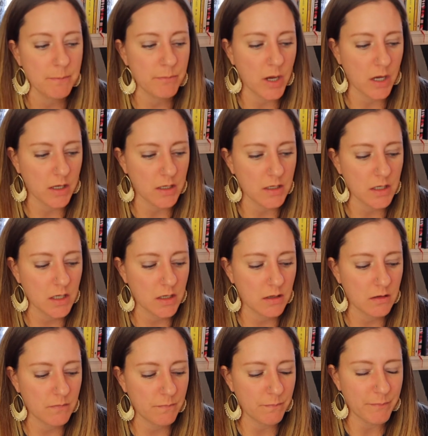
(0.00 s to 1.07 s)
But
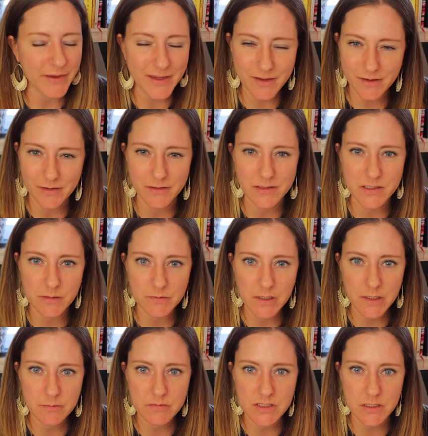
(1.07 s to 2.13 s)
man,
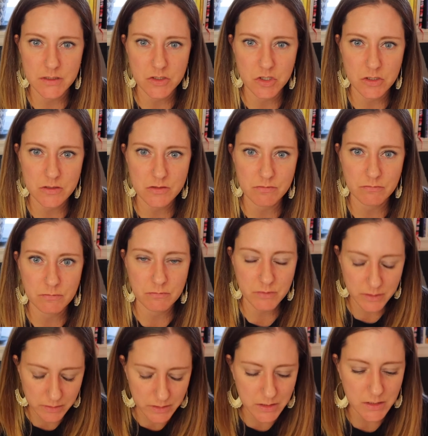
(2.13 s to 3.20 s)
sometimes it's just
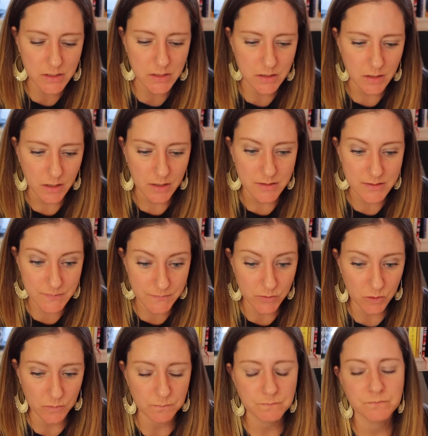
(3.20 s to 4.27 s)
really
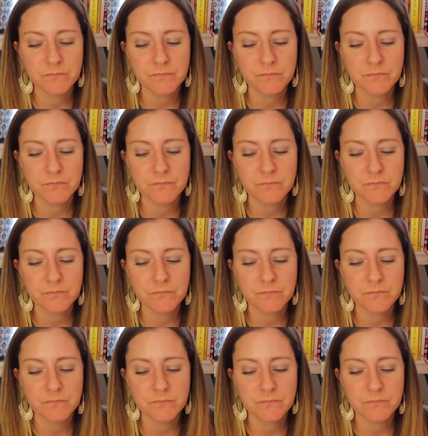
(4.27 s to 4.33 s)
difficult.